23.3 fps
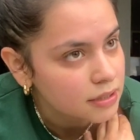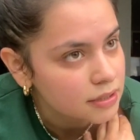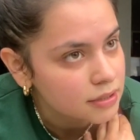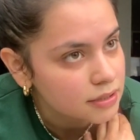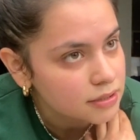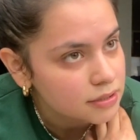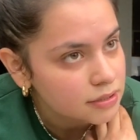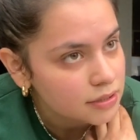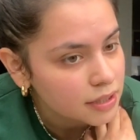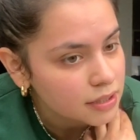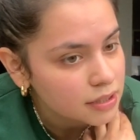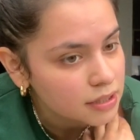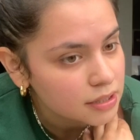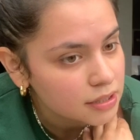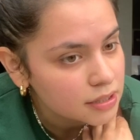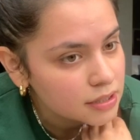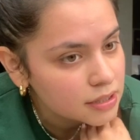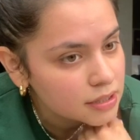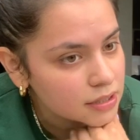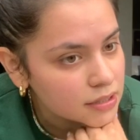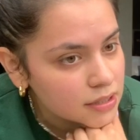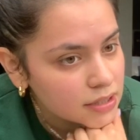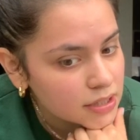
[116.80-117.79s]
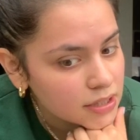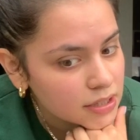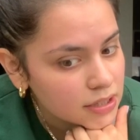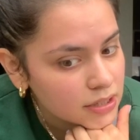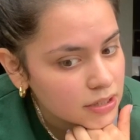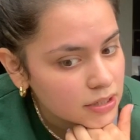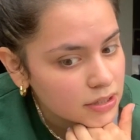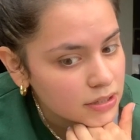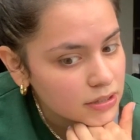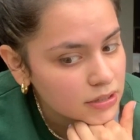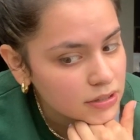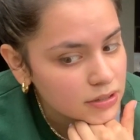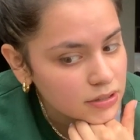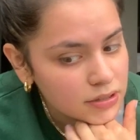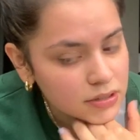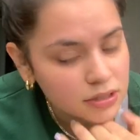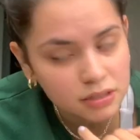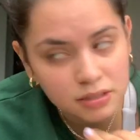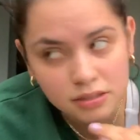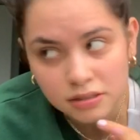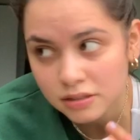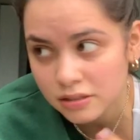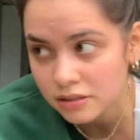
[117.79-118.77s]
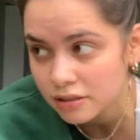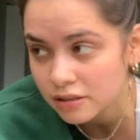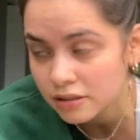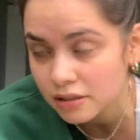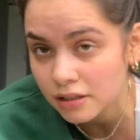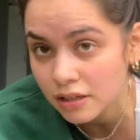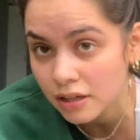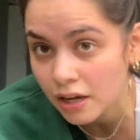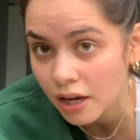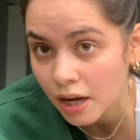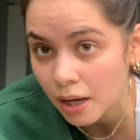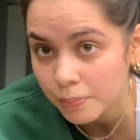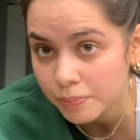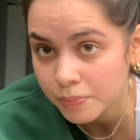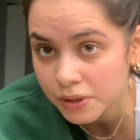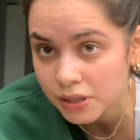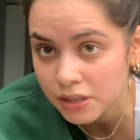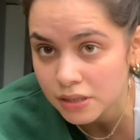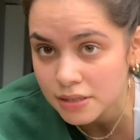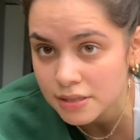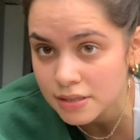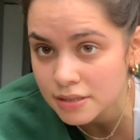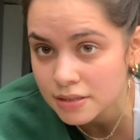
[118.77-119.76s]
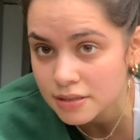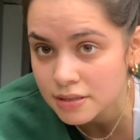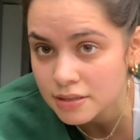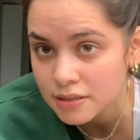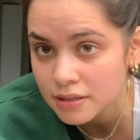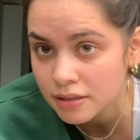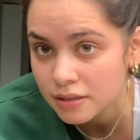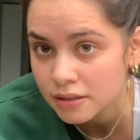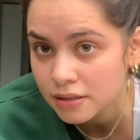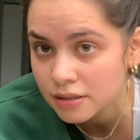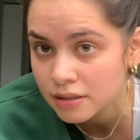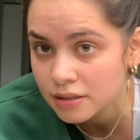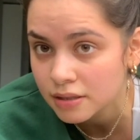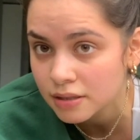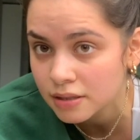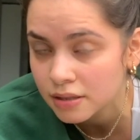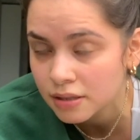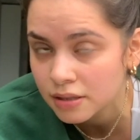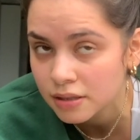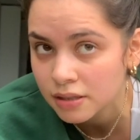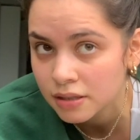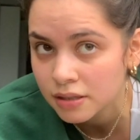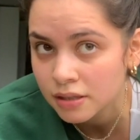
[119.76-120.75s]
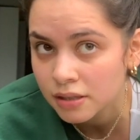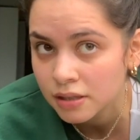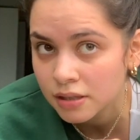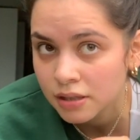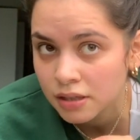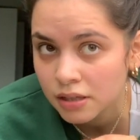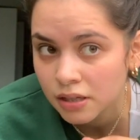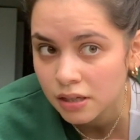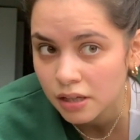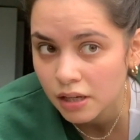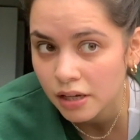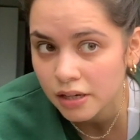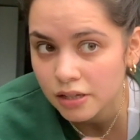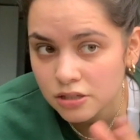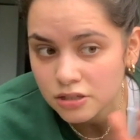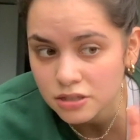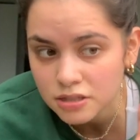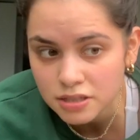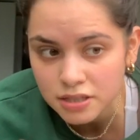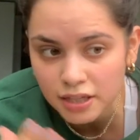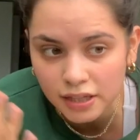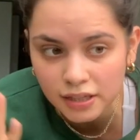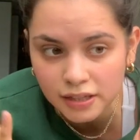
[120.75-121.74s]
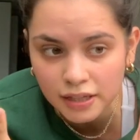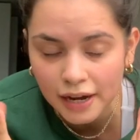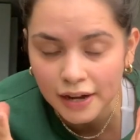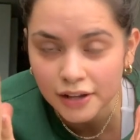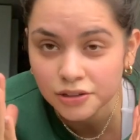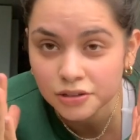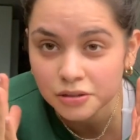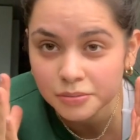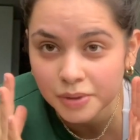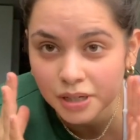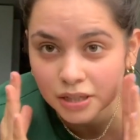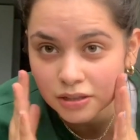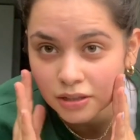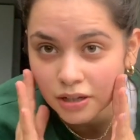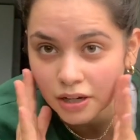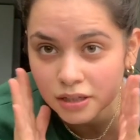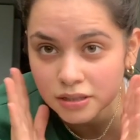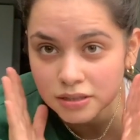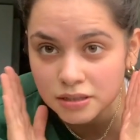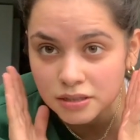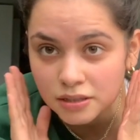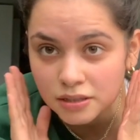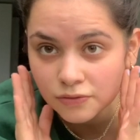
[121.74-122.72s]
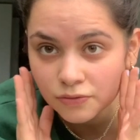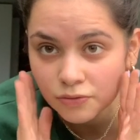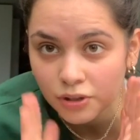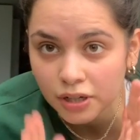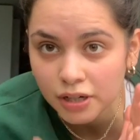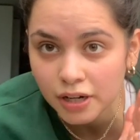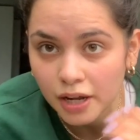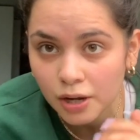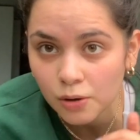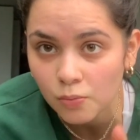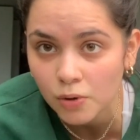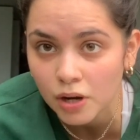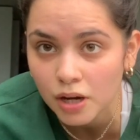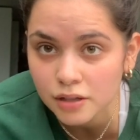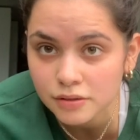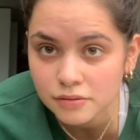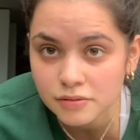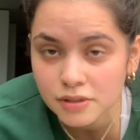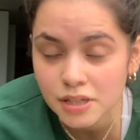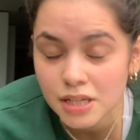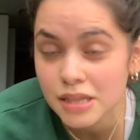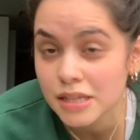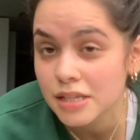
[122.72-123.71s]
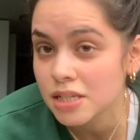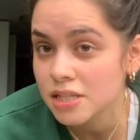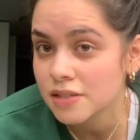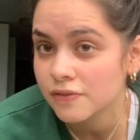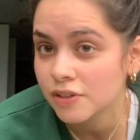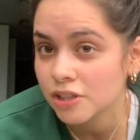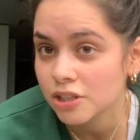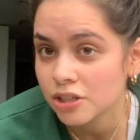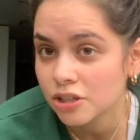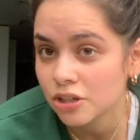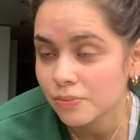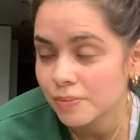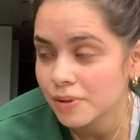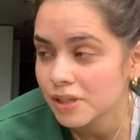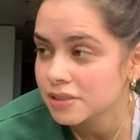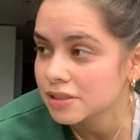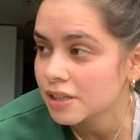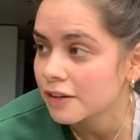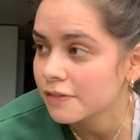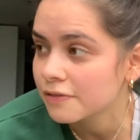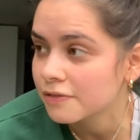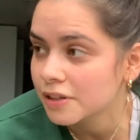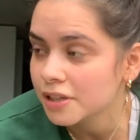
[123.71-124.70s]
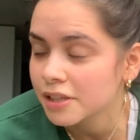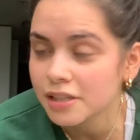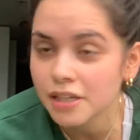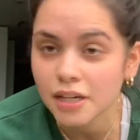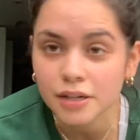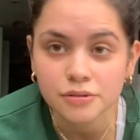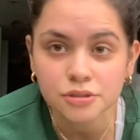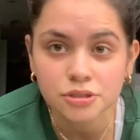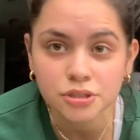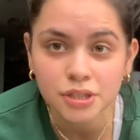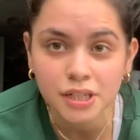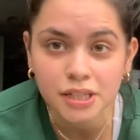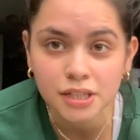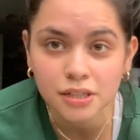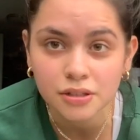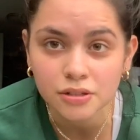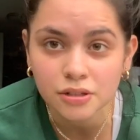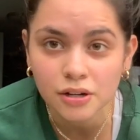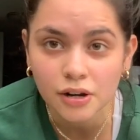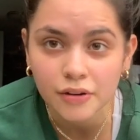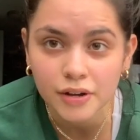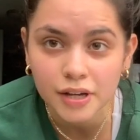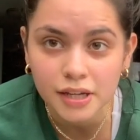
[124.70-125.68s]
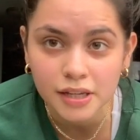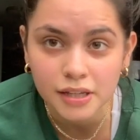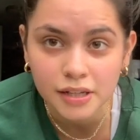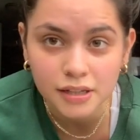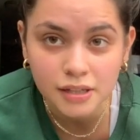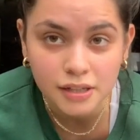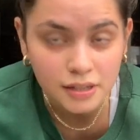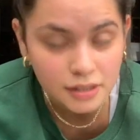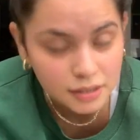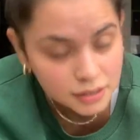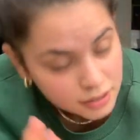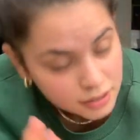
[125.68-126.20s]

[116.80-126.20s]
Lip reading: so I can clean at peace and just like gather my thoughts what I want in this video, because I feel like I was trying to throw in